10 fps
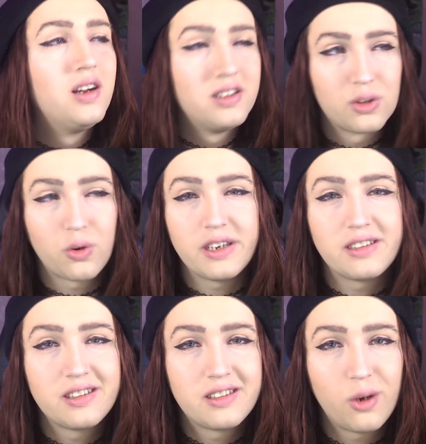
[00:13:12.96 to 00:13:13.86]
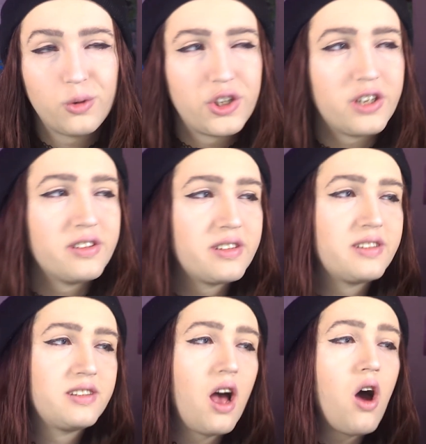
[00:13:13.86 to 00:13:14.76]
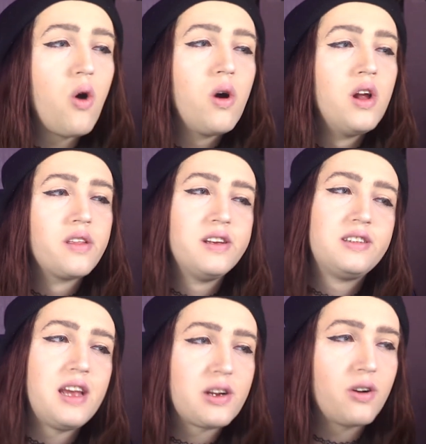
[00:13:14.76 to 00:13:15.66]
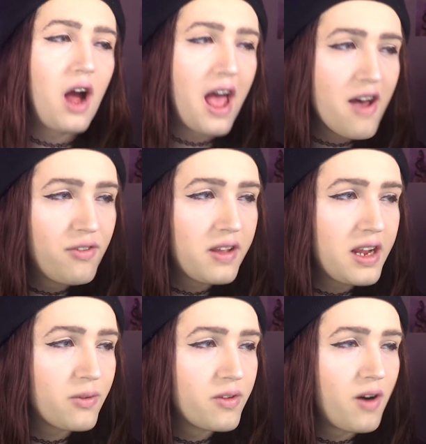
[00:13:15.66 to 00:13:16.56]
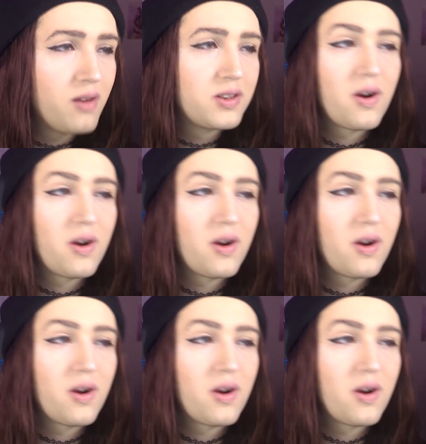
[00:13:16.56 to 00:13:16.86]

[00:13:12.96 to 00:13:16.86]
Azorius Soldiers. So this deck heavily revolves